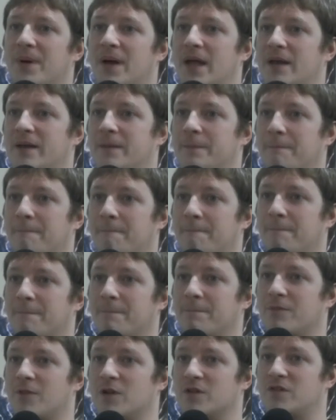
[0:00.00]
But
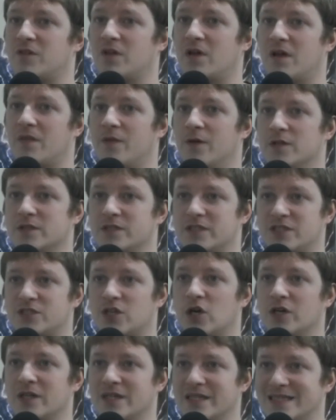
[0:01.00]
there's
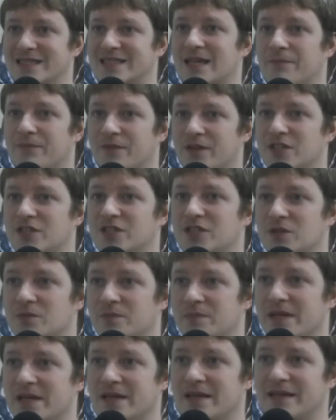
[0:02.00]
certainly something to
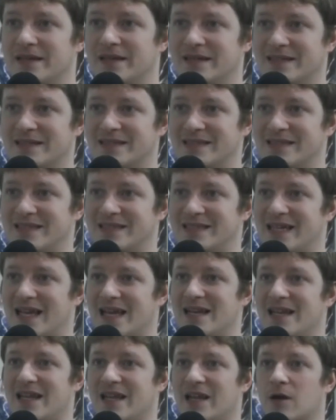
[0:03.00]
be
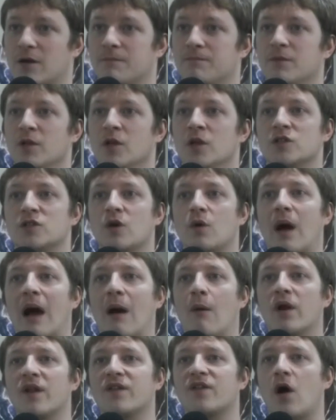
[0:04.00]
said here. So I
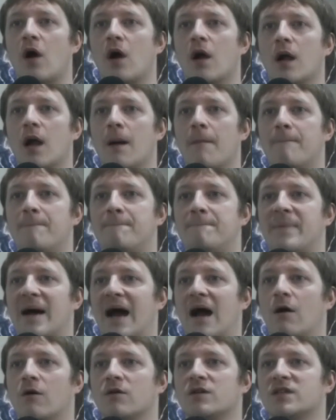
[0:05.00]
want to talk
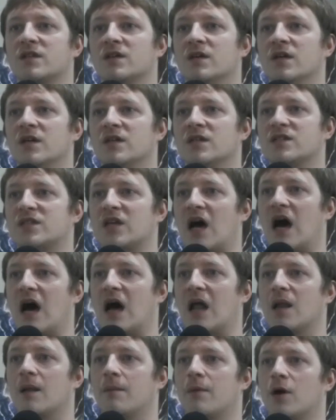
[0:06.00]
about
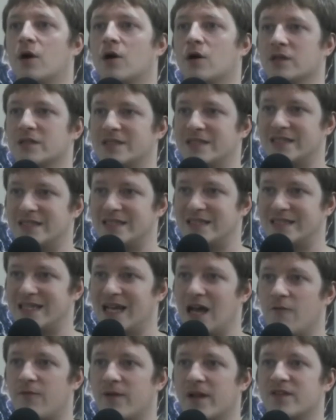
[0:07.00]
Talim
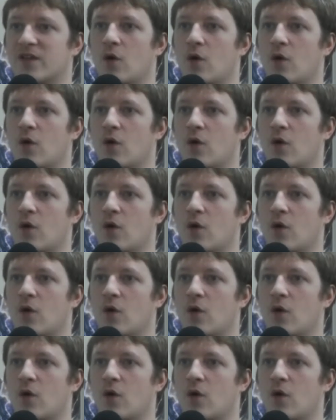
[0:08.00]
herself.